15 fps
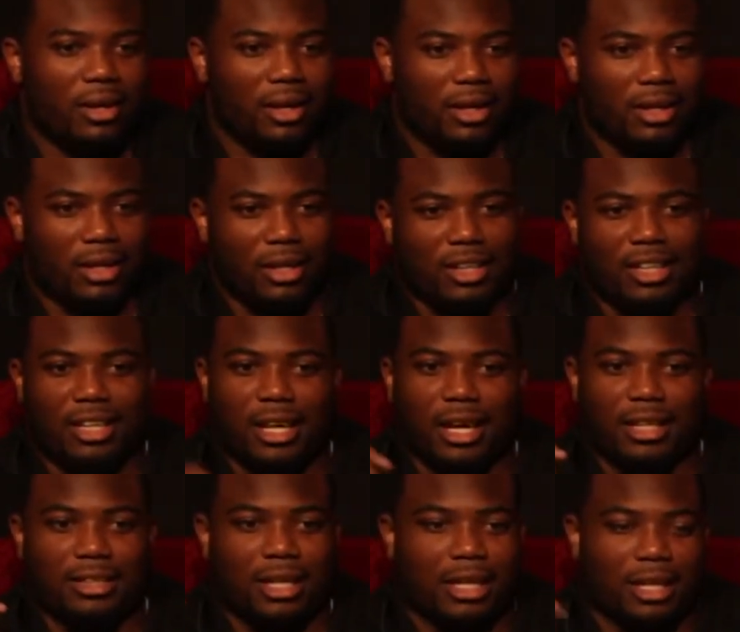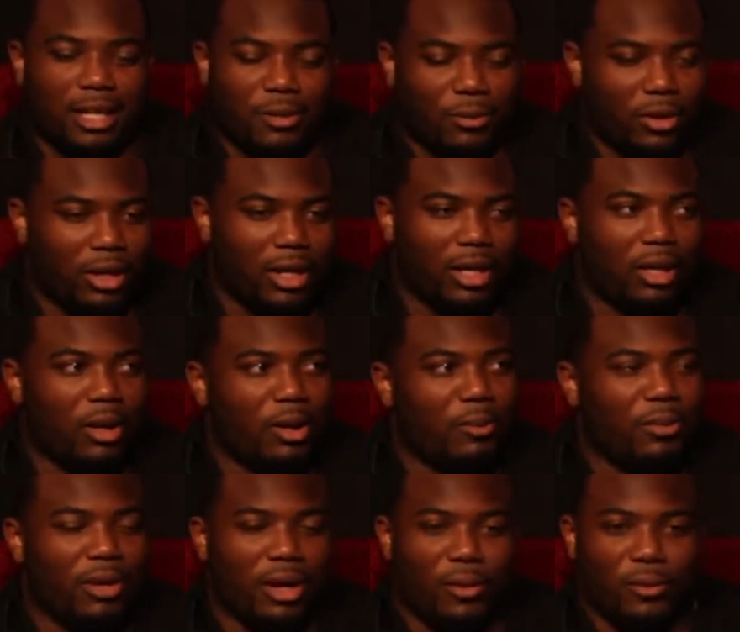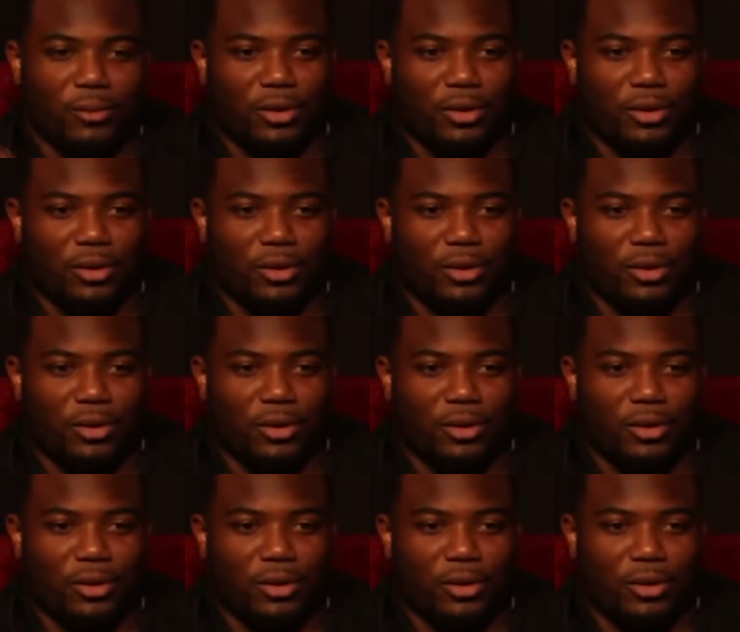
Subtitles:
And then the days I didn't want to get up and